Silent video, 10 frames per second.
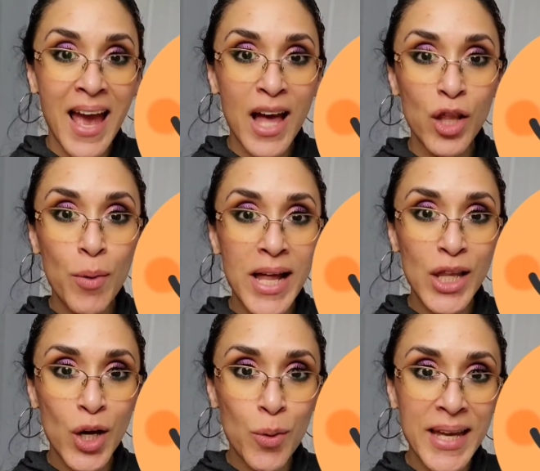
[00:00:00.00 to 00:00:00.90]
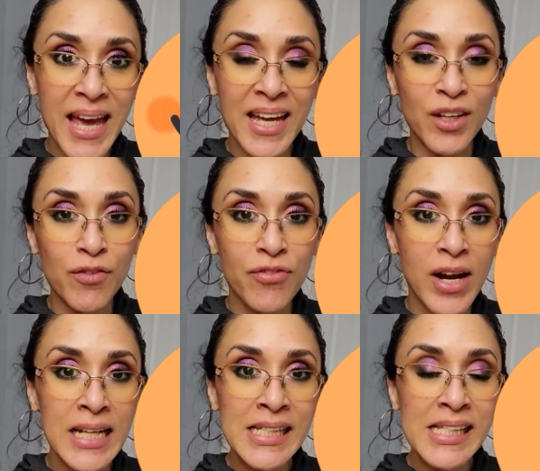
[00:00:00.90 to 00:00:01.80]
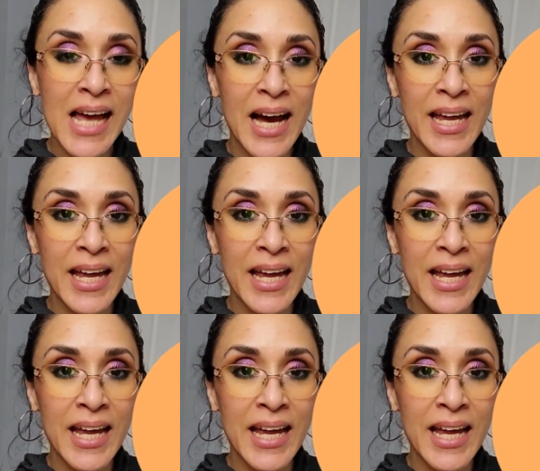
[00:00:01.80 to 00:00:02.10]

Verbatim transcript: Hello, hello again, friends.